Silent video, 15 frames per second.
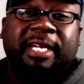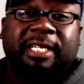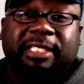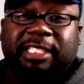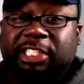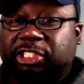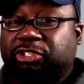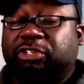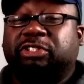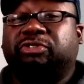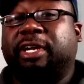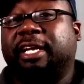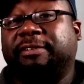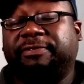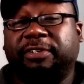T-shirt
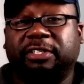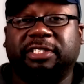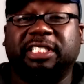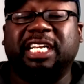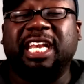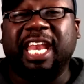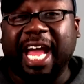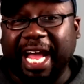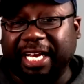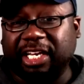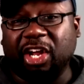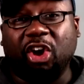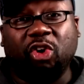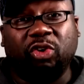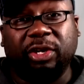transfers is not the
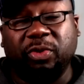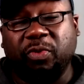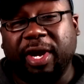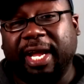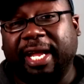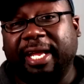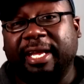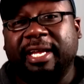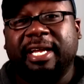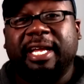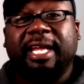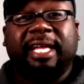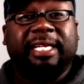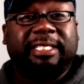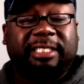only way.
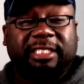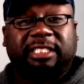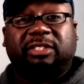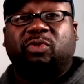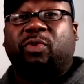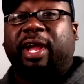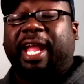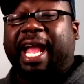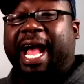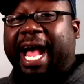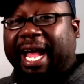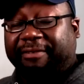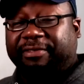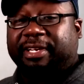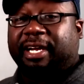It's just the way
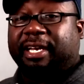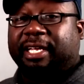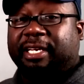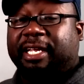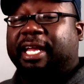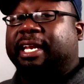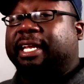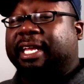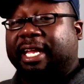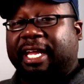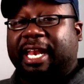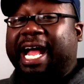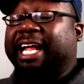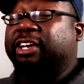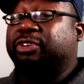I've done it. And again,
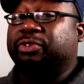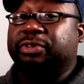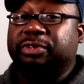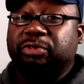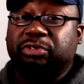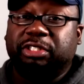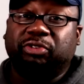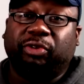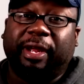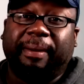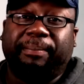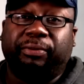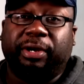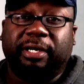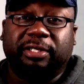I do use screen
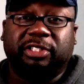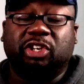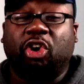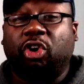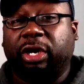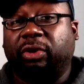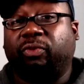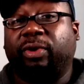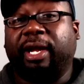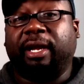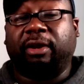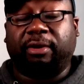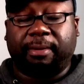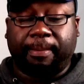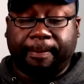printers on a
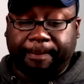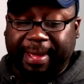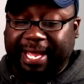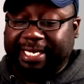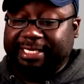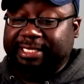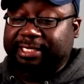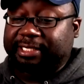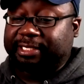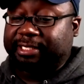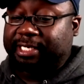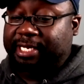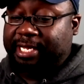regular basis.